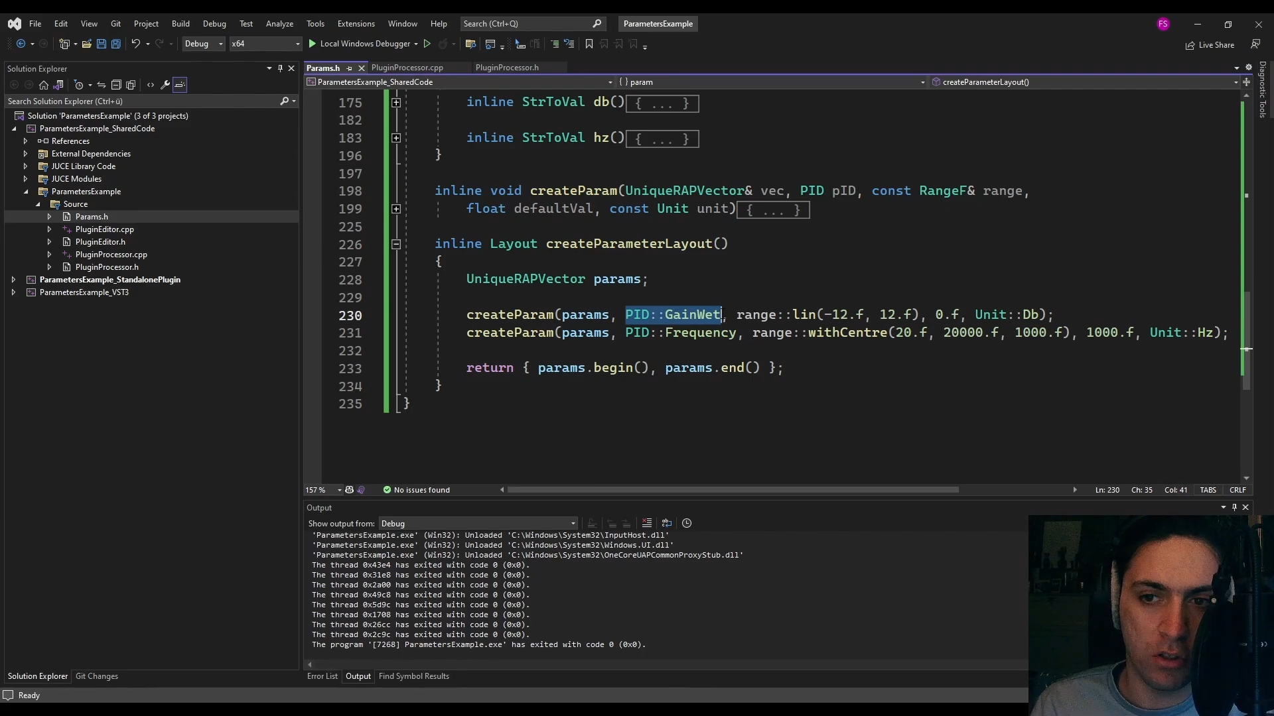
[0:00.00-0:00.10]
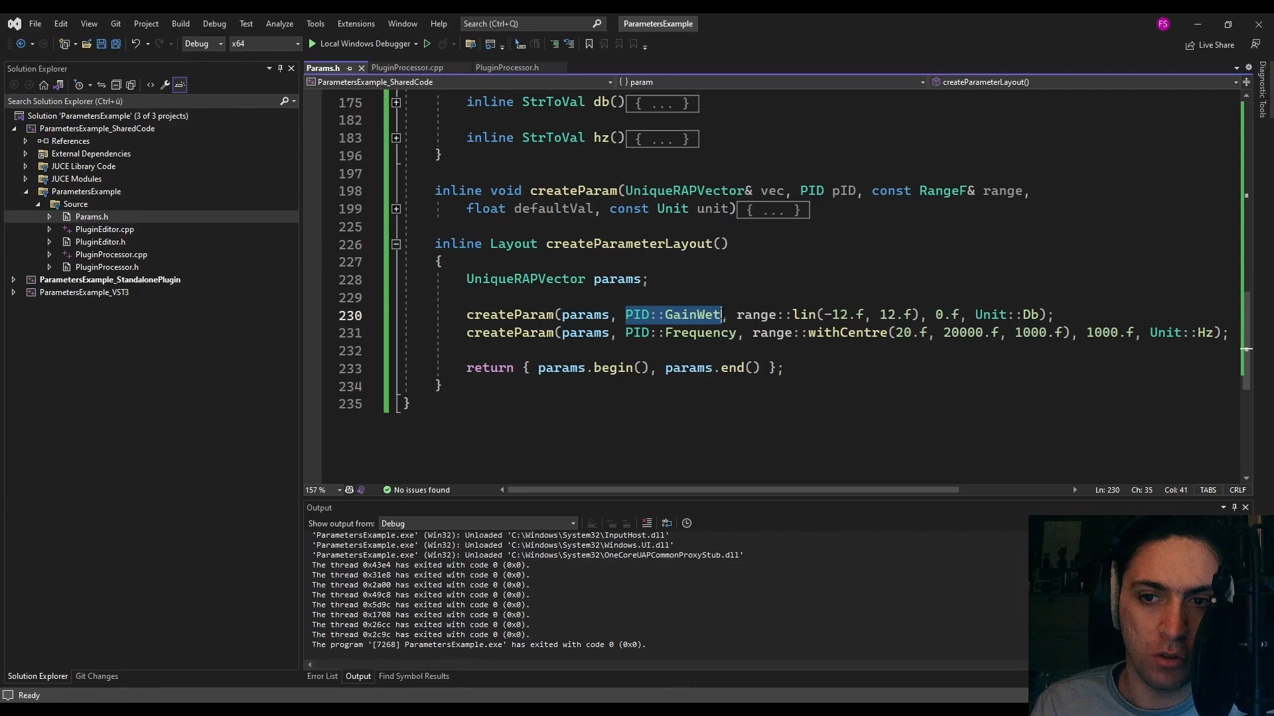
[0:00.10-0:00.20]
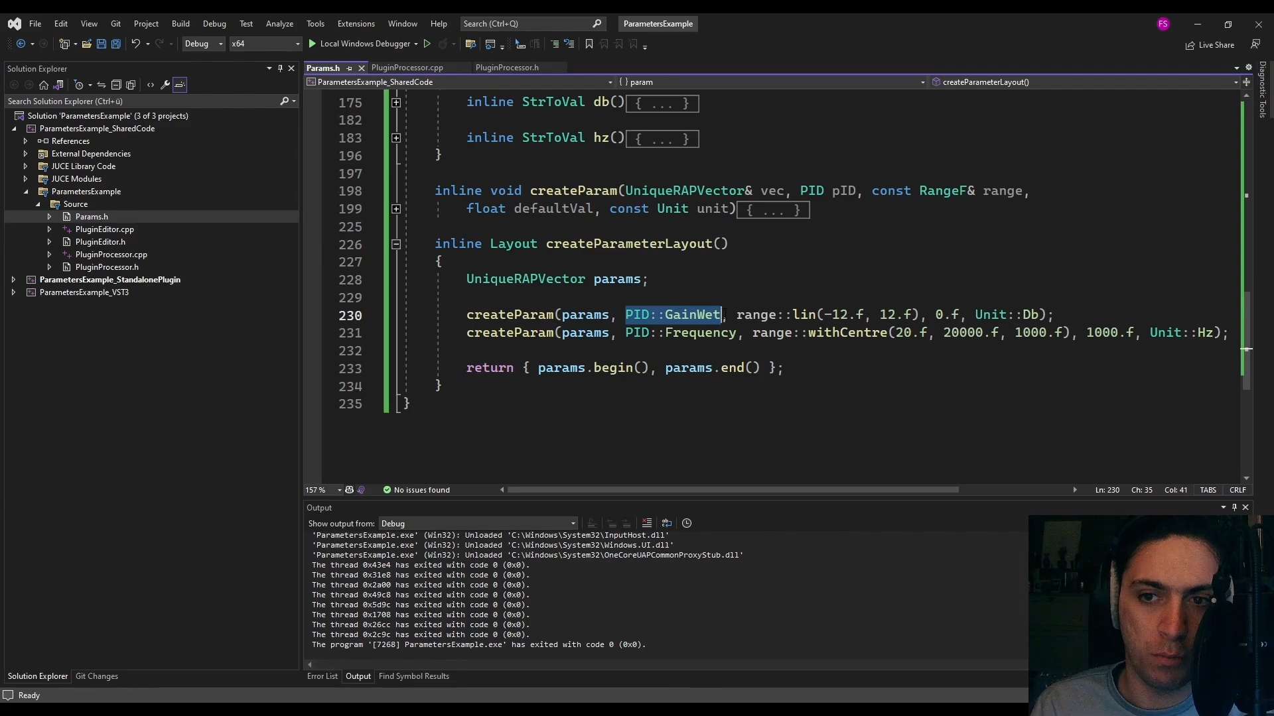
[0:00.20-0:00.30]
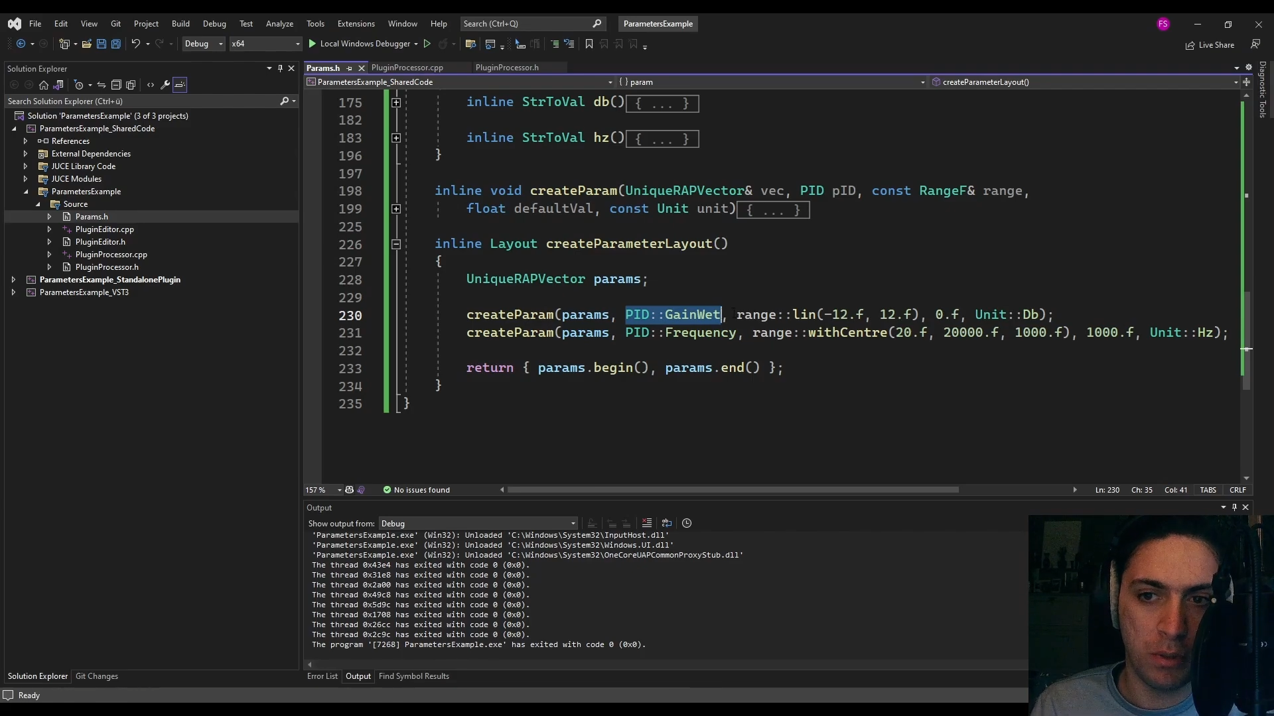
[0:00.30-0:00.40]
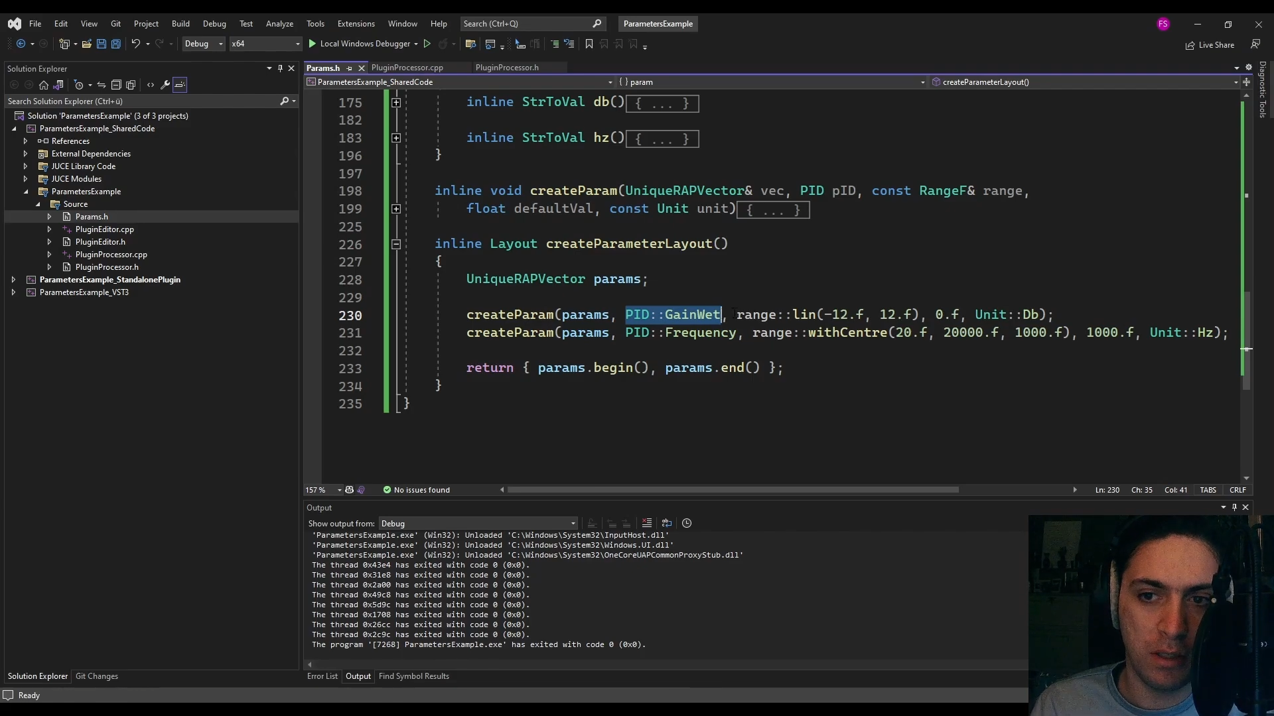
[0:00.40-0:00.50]

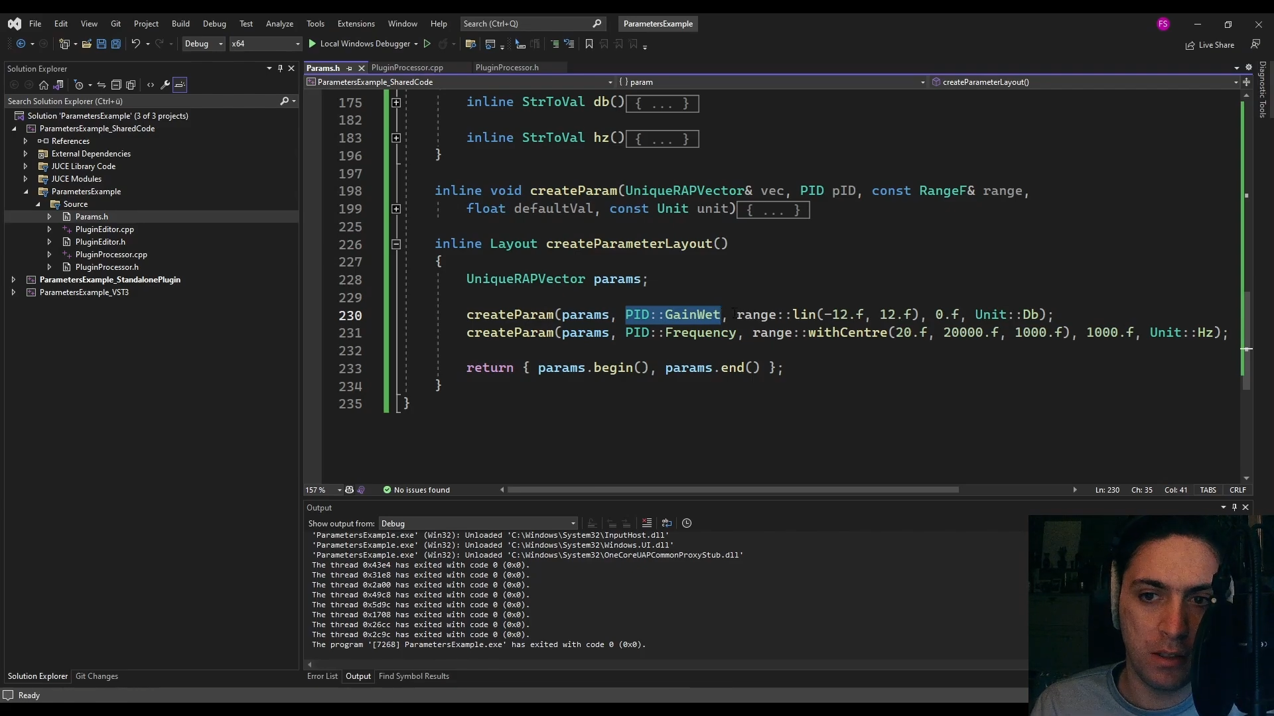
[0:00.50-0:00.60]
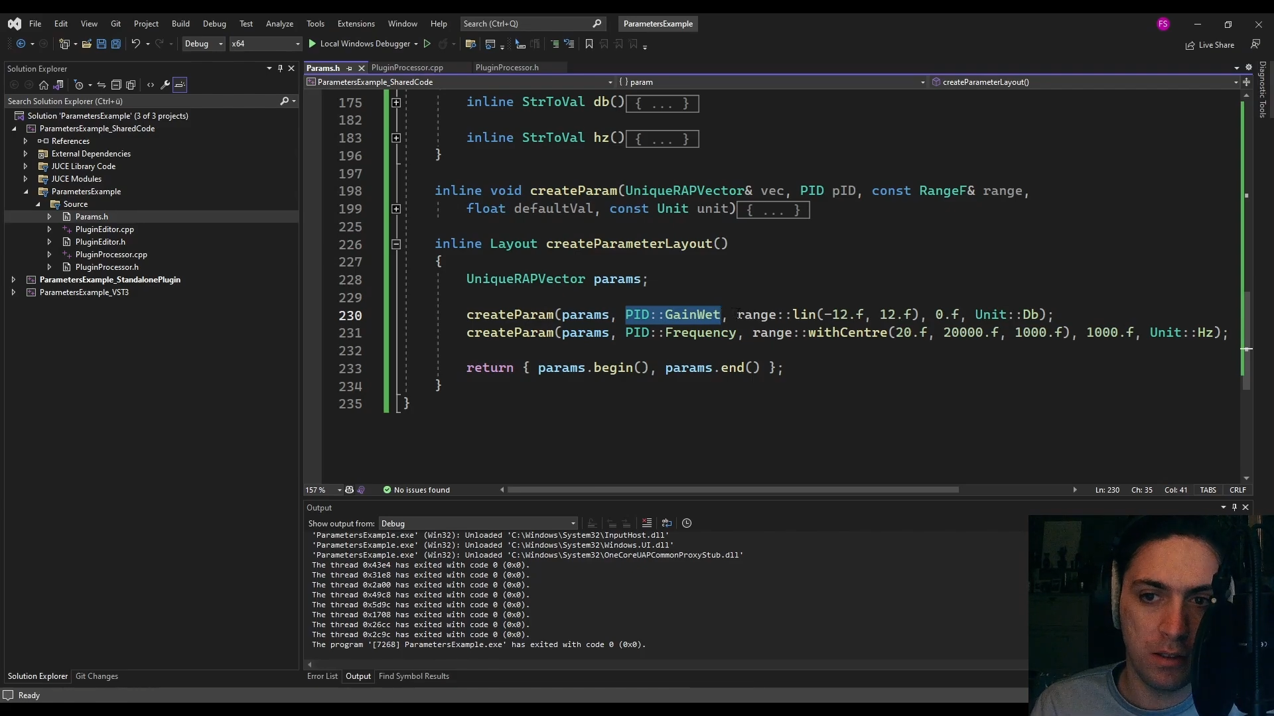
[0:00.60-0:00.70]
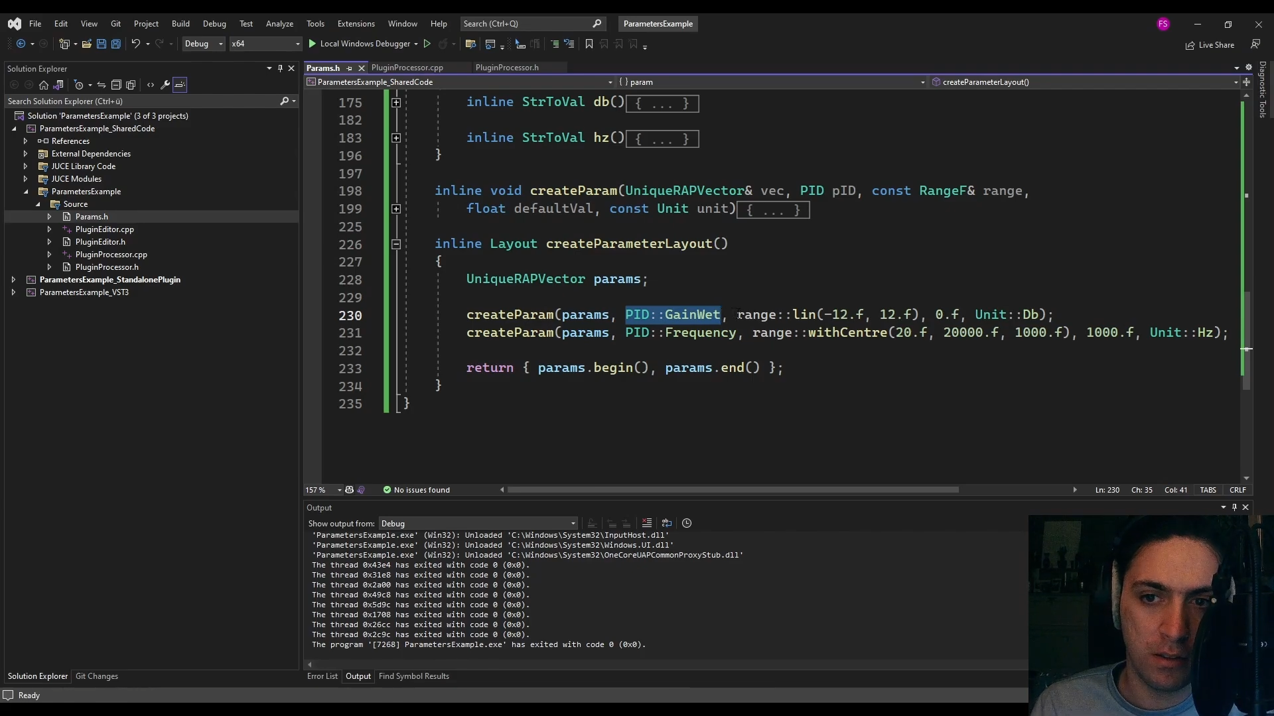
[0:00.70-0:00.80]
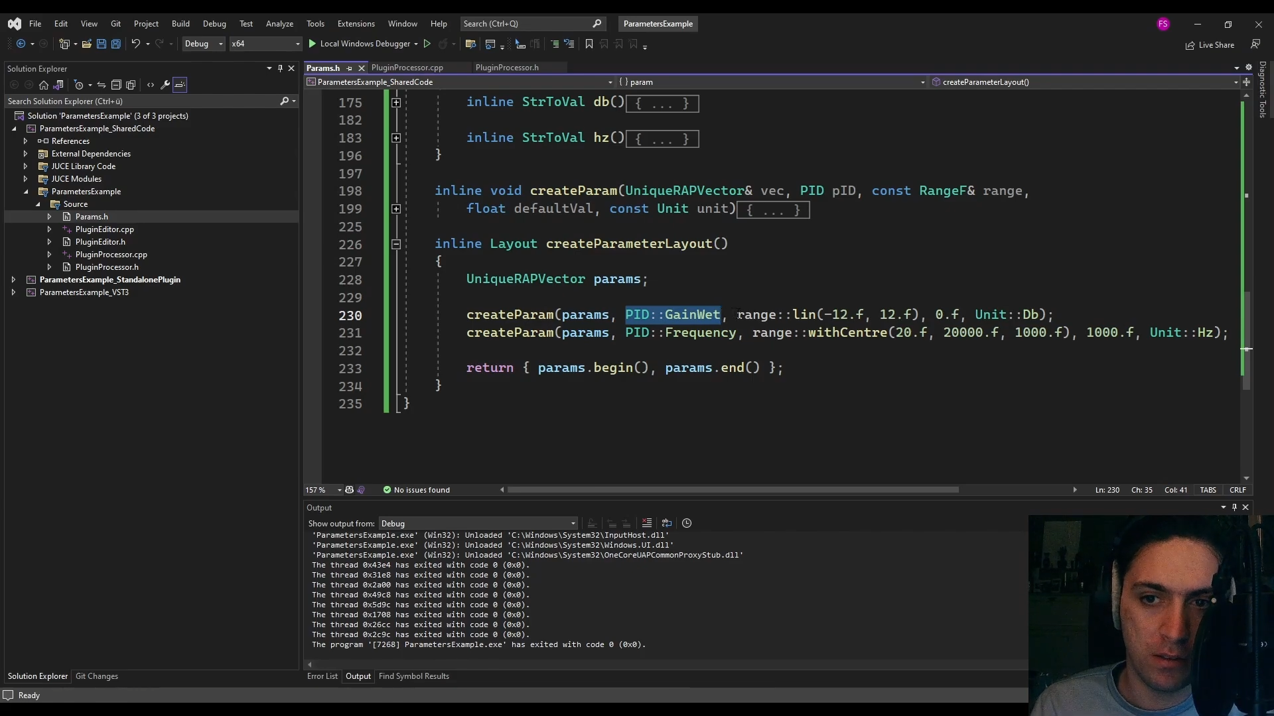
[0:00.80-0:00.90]
should be,